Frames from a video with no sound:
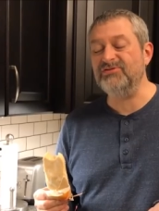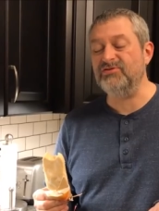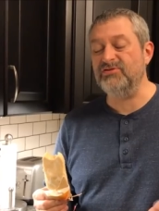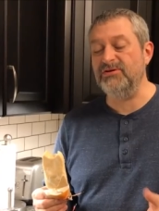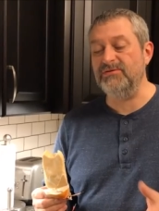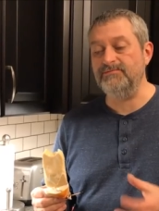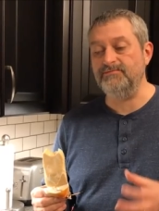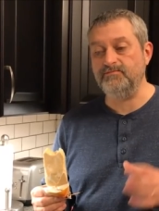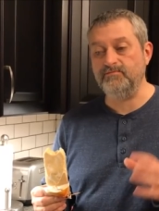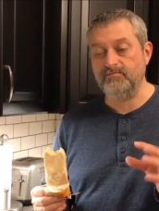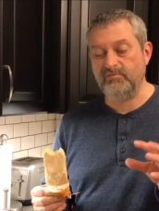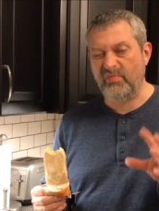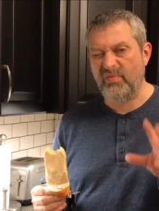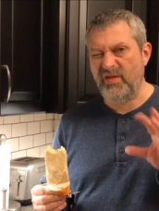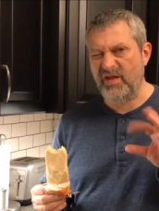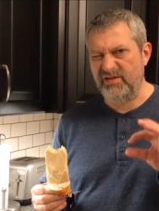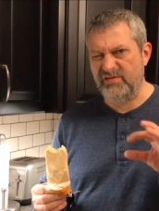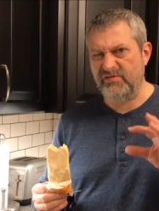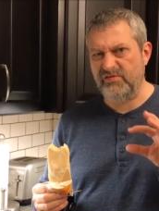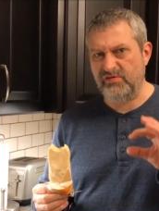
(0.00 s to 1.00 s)
ice cream.
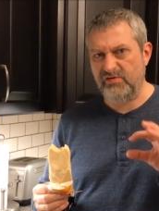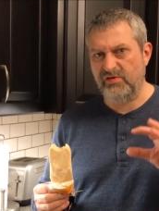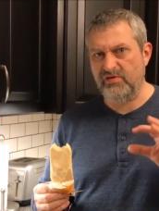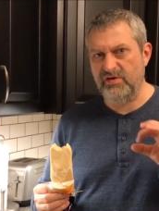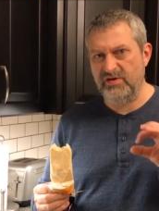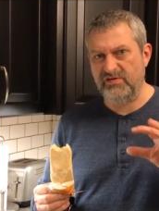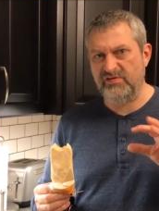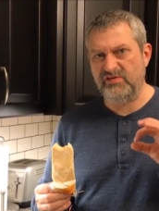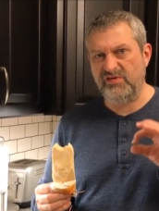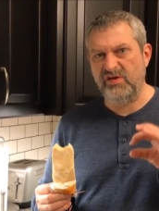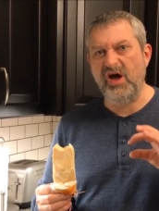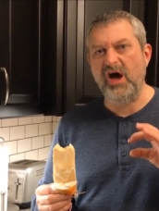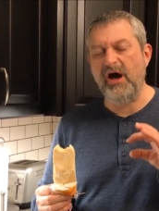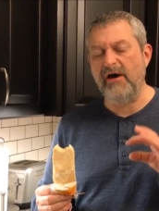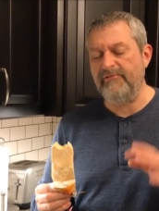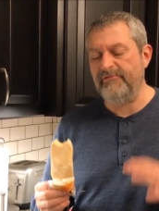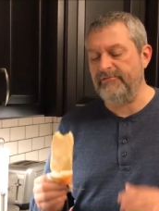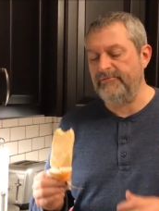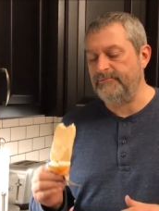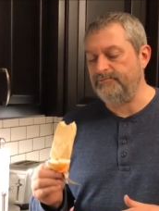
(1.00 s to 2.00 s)
It's
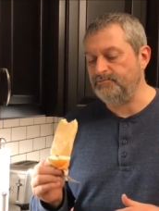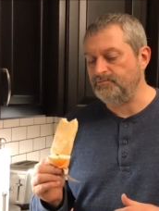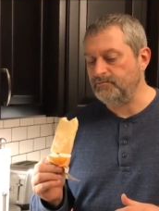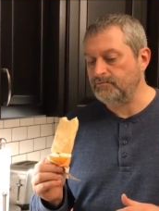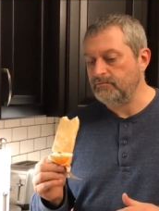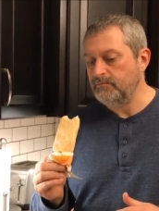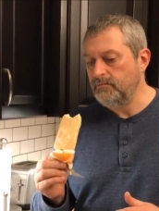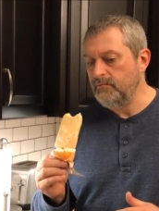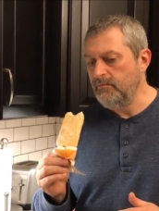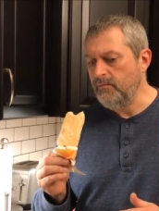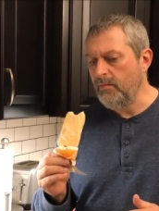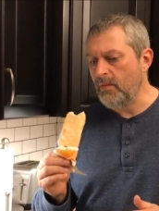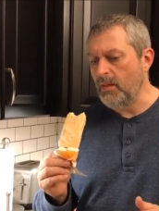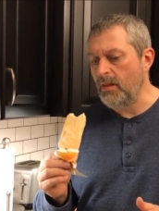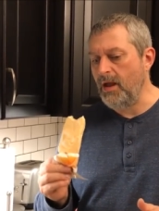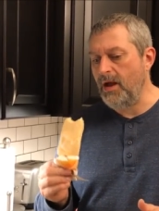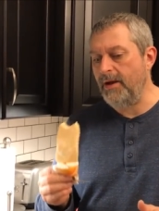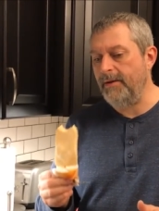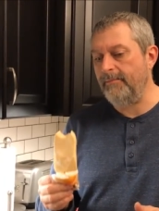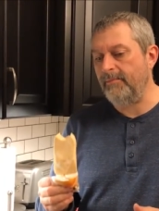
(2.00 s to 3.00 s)
tough.
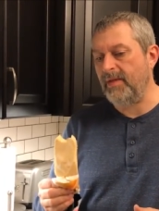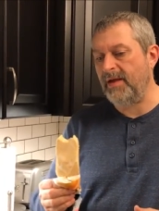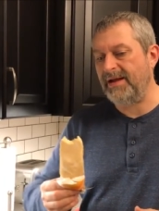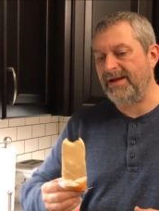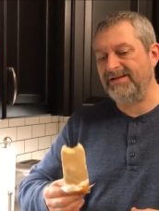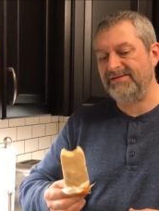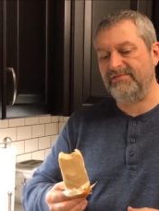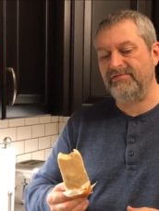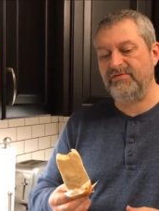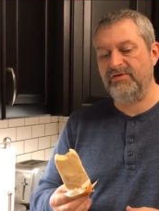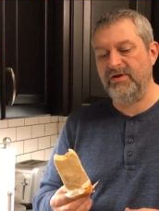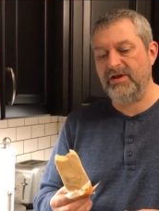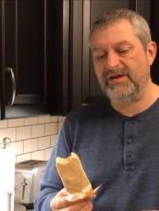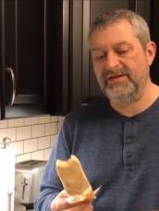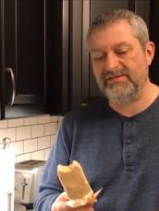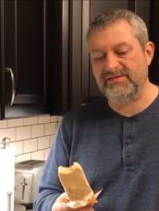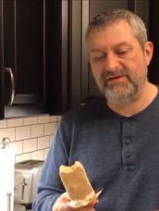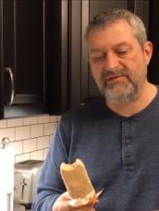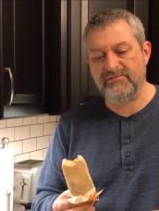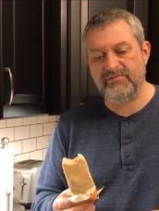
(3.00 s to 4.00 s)
I guess if you
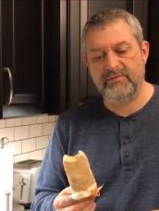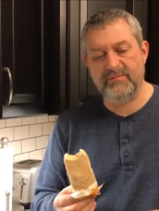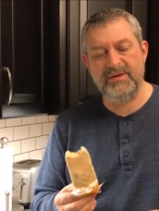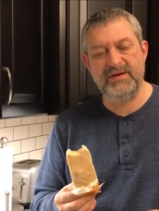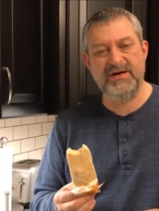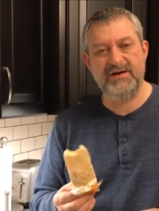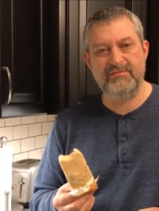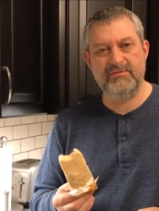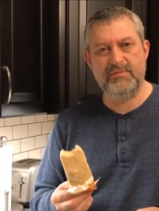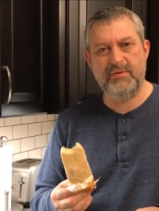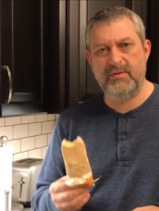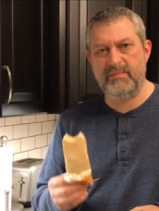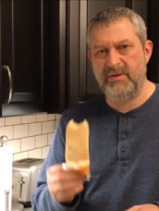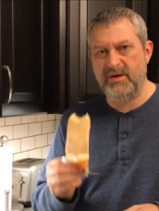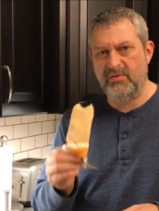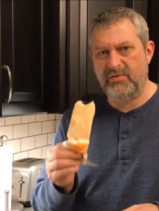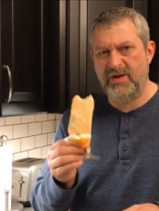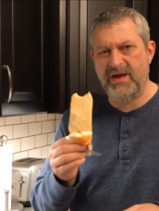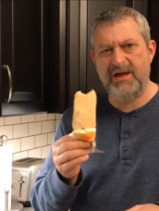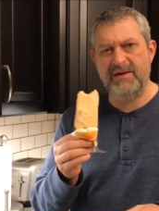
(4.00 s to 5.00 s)
let it sit for a minute, it would
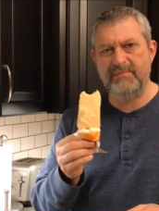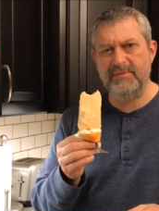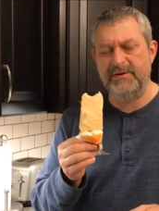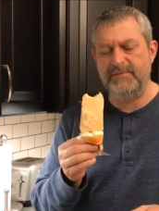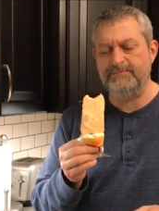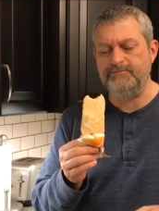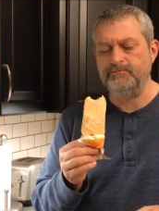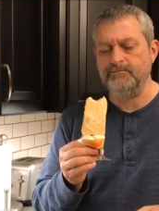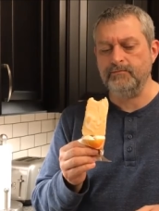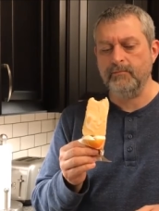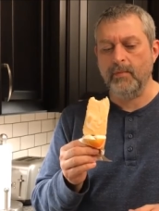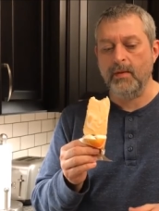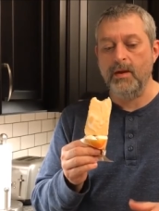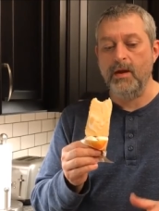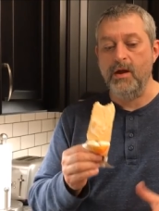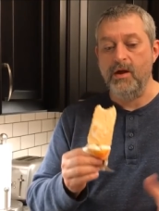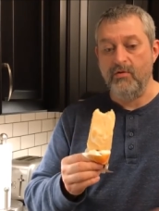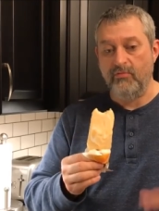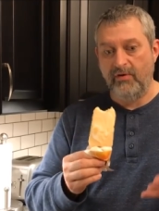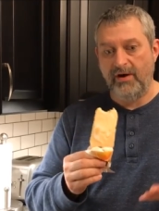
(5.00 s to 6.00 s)
probably be okay, but
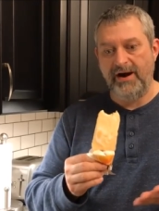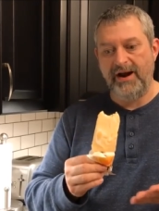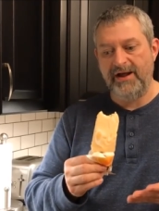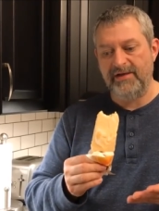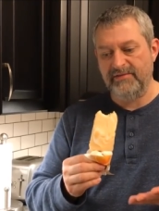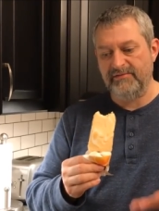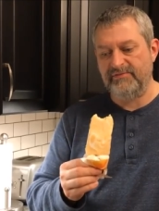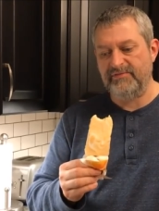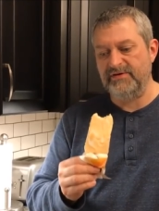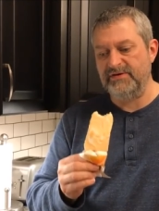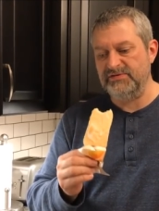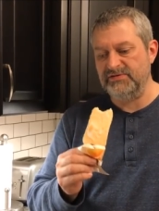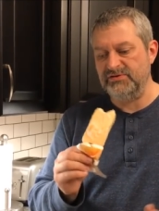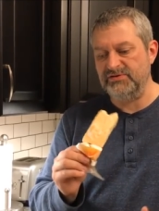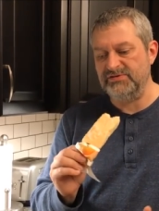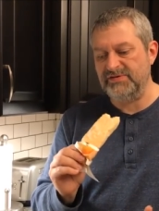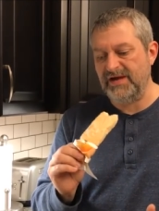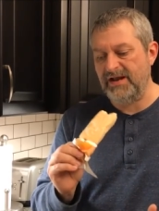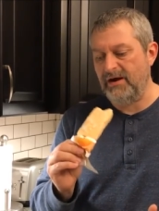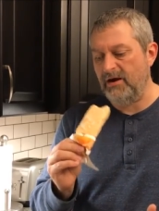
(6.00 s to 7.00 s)
right out of the
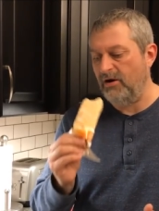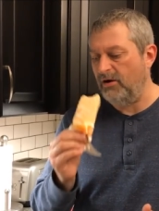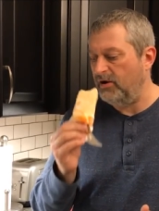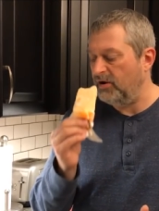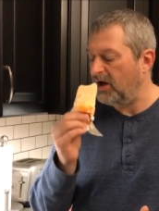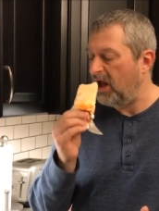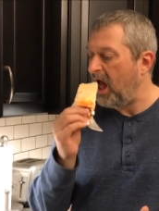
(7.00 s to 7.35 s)
freezer, it's kind of